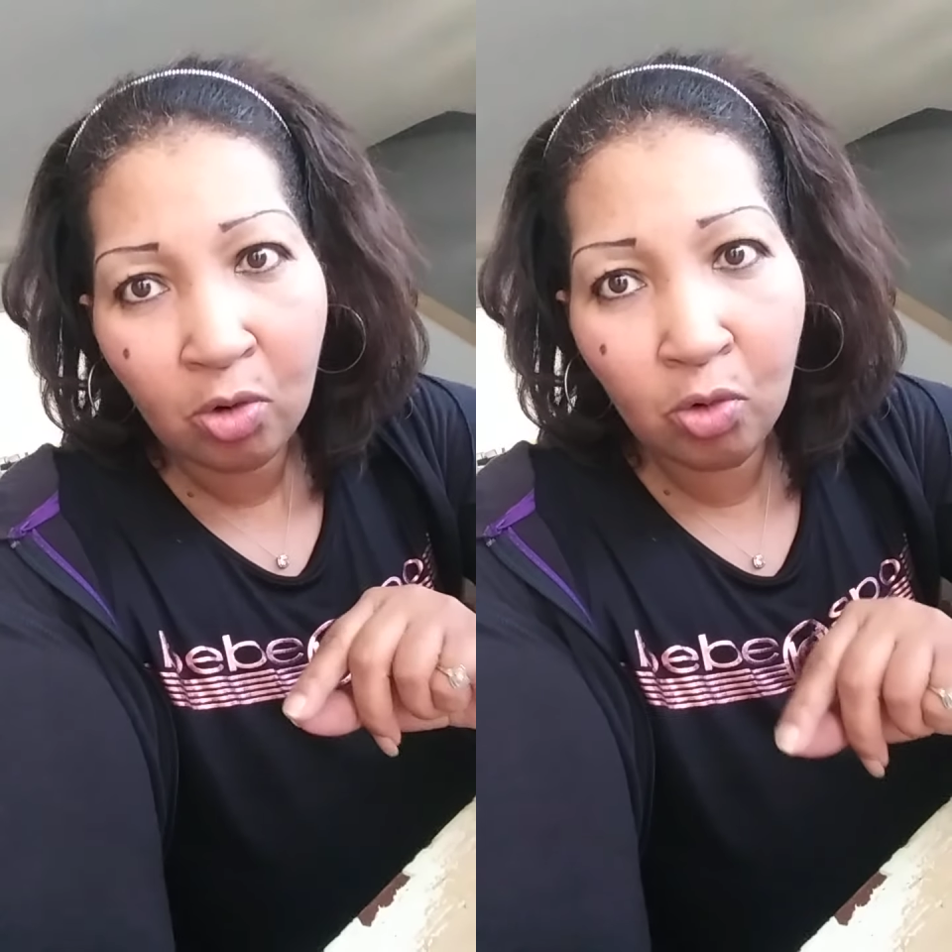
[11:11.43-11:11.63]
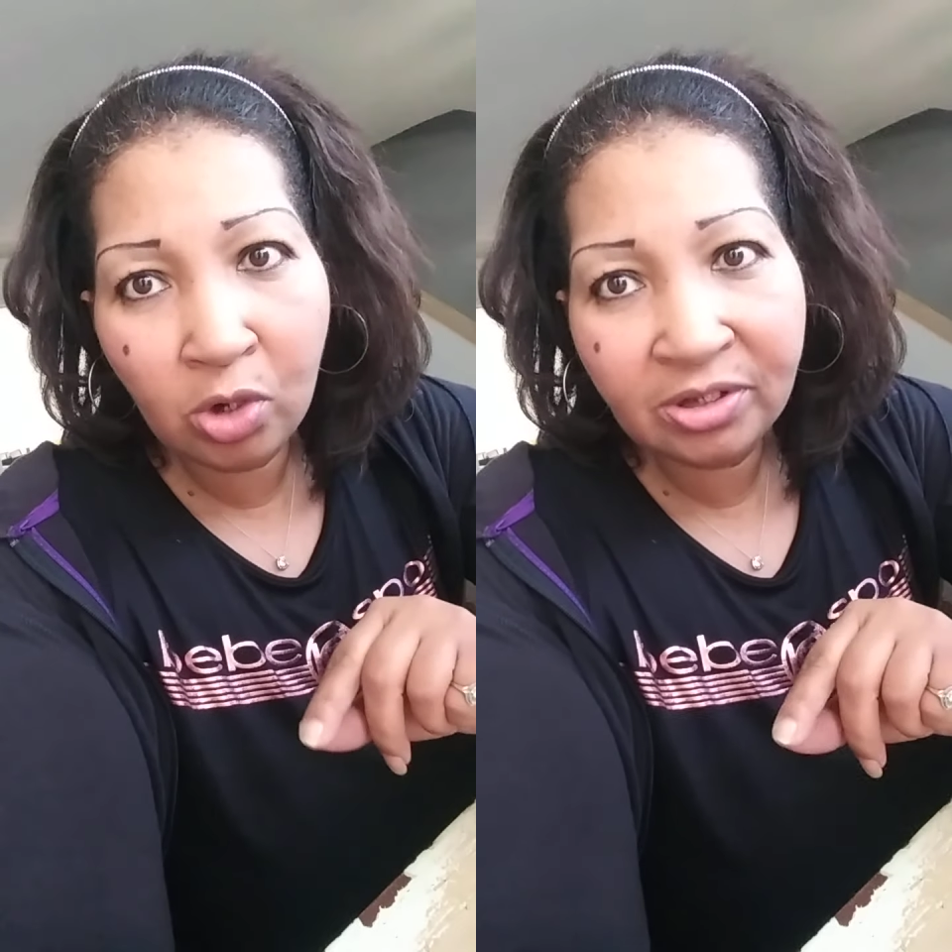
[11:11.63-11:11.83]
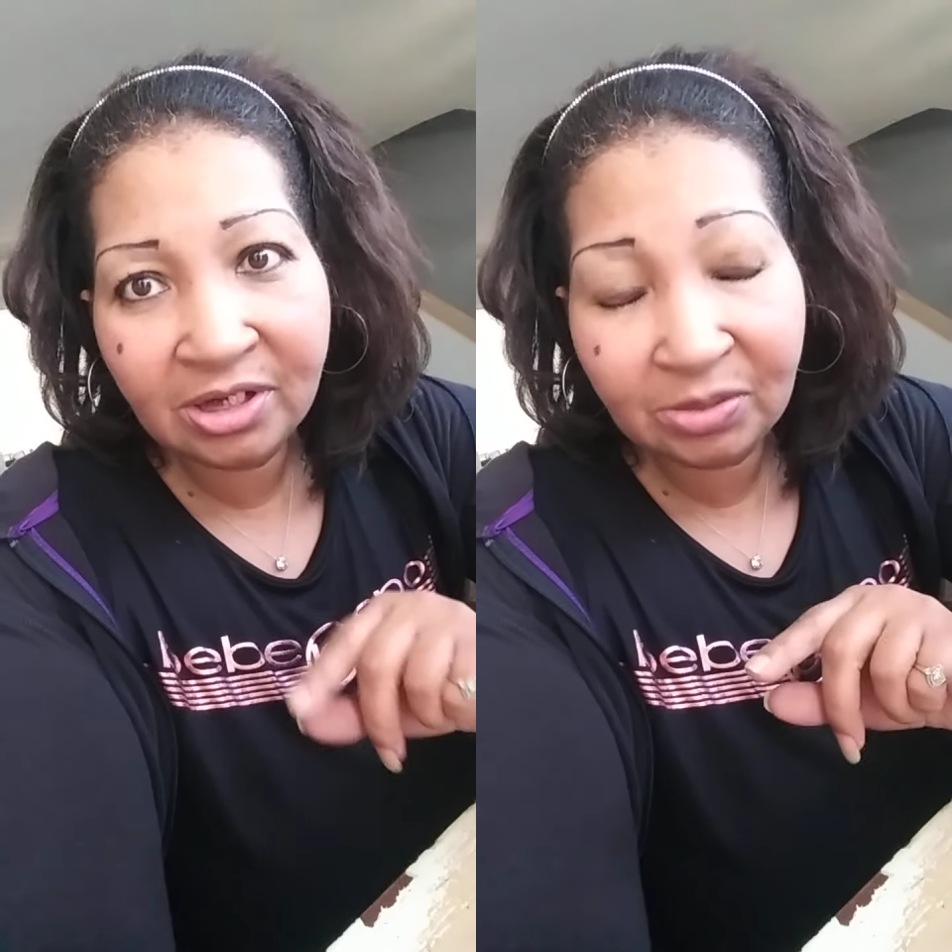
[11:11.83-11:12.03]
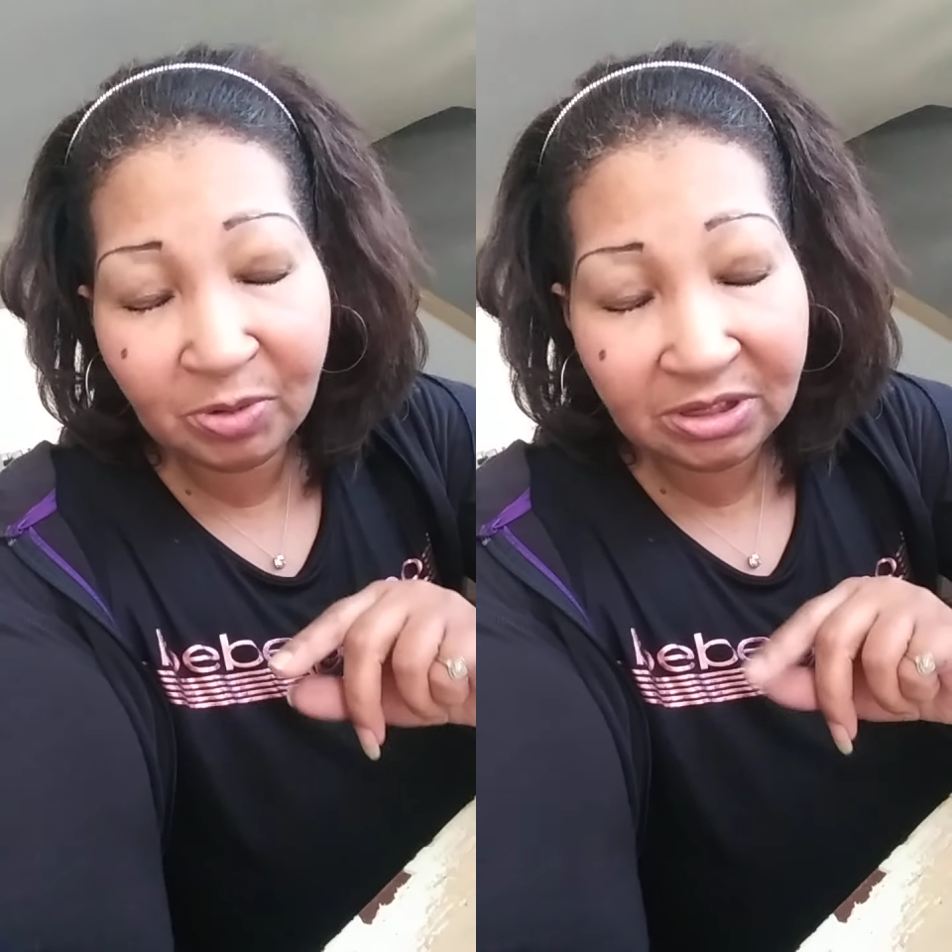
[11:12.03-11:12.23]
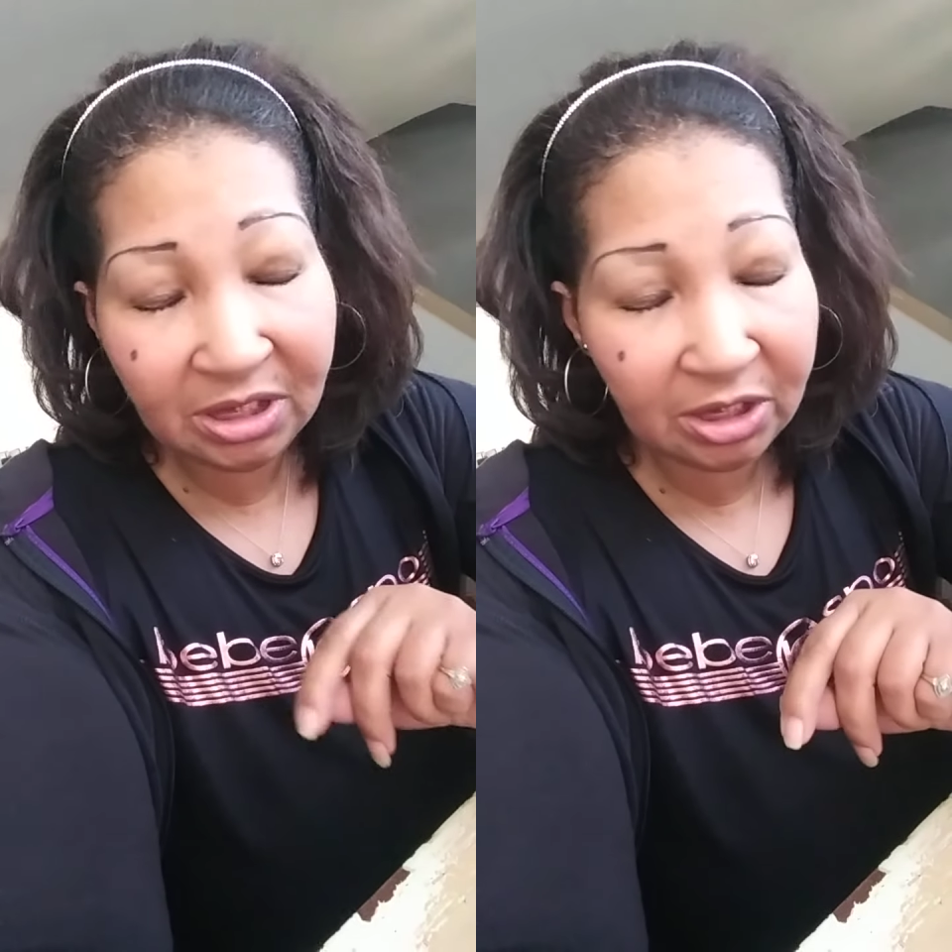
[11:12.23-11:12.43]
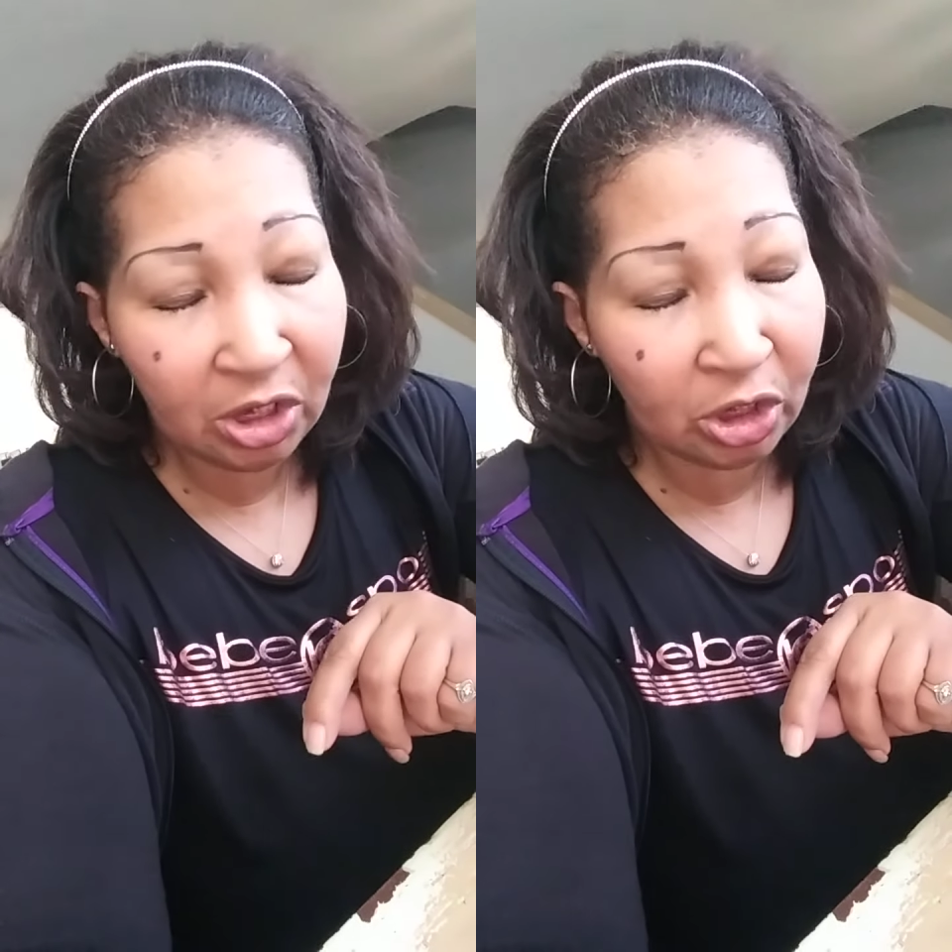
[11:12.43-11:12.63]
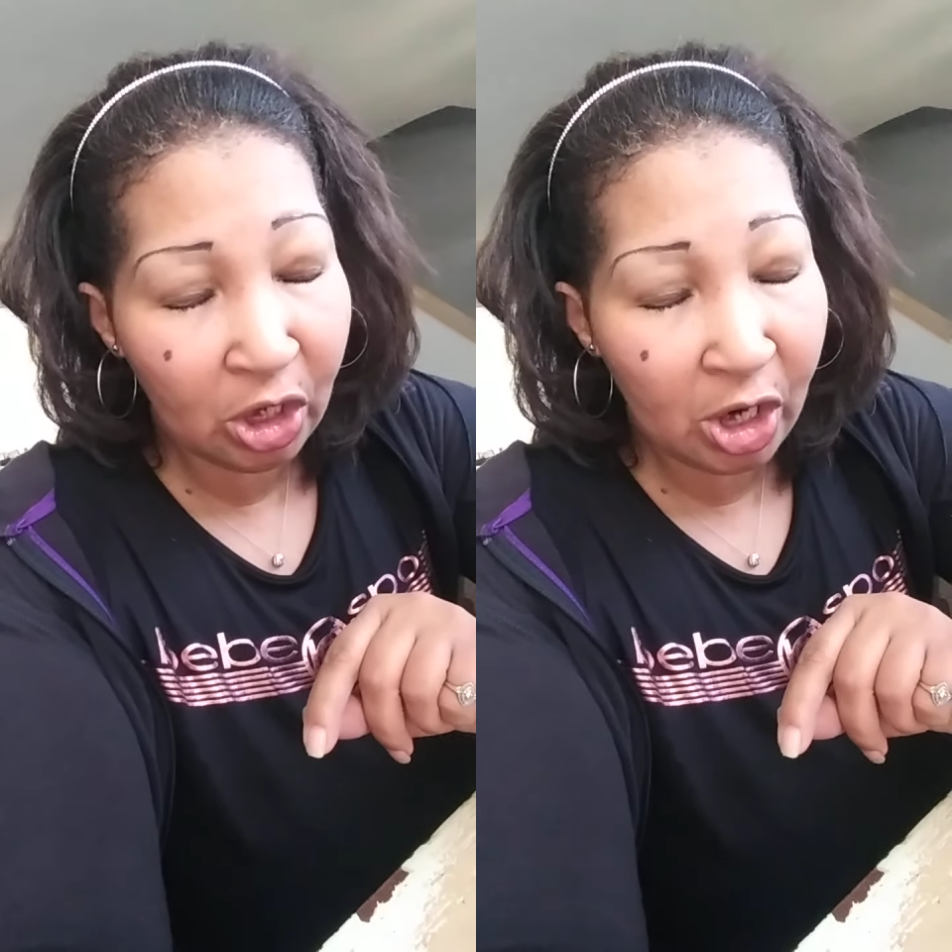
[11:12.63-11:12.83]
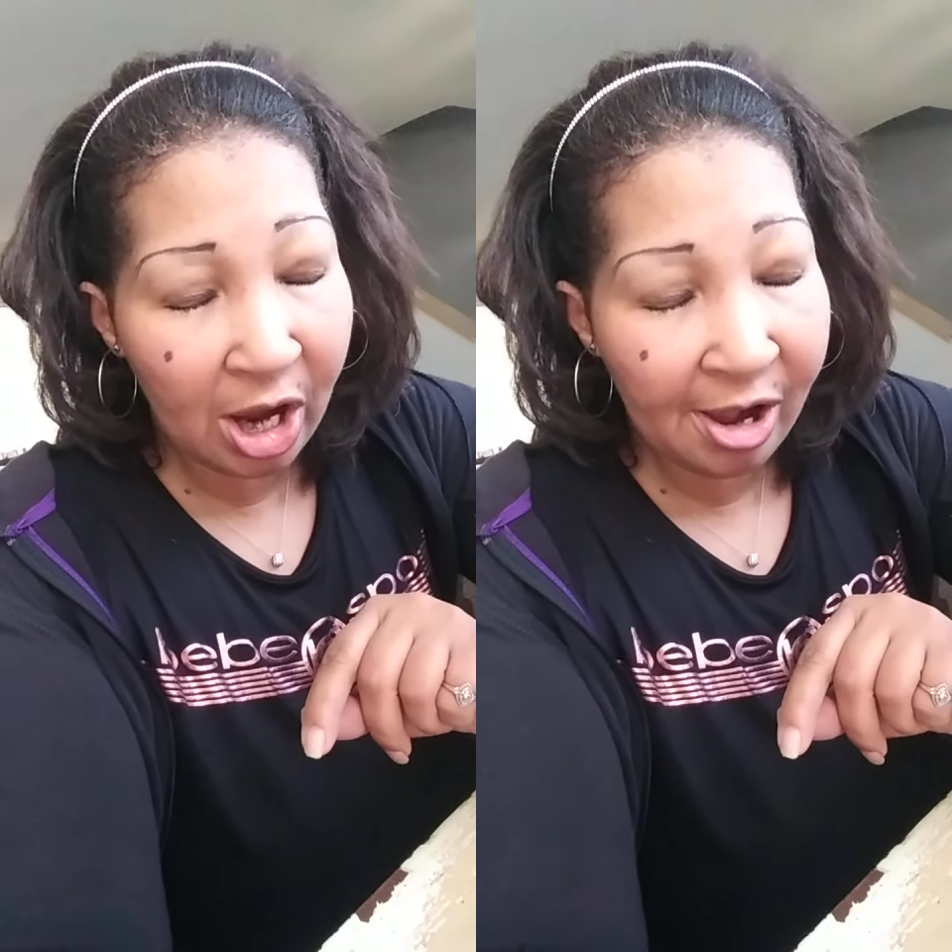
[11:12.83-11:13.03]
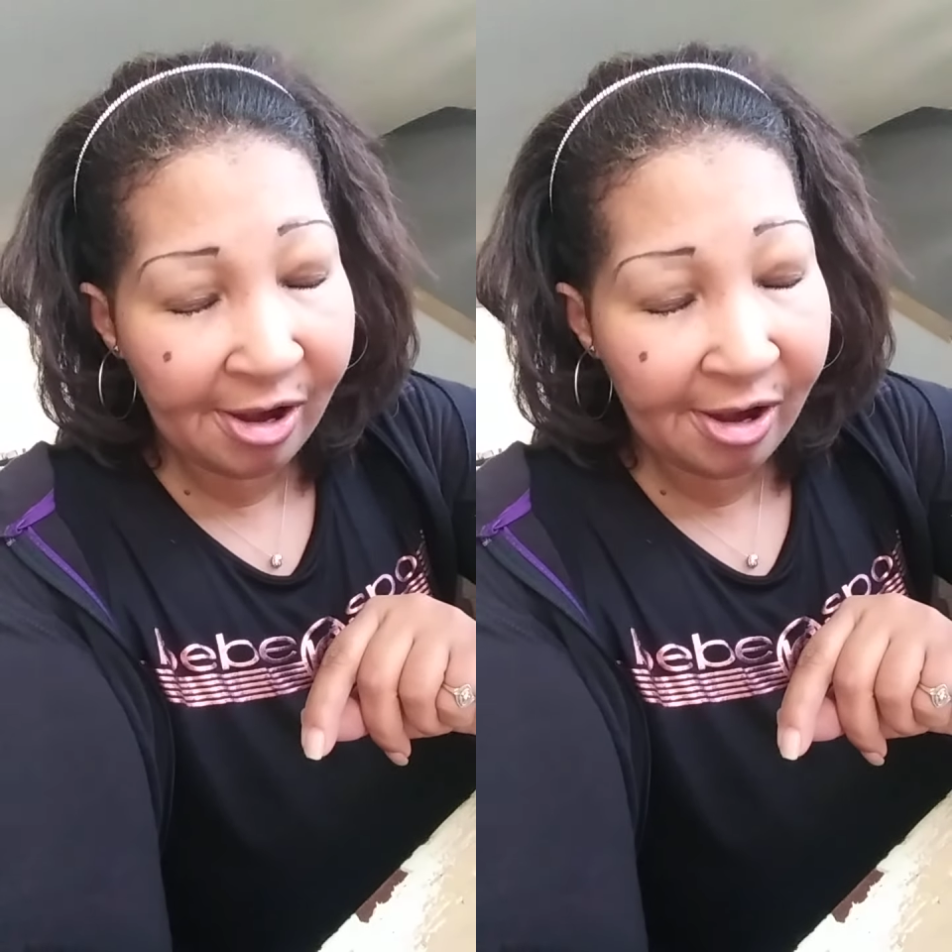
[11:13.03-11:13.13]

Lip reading: On this particular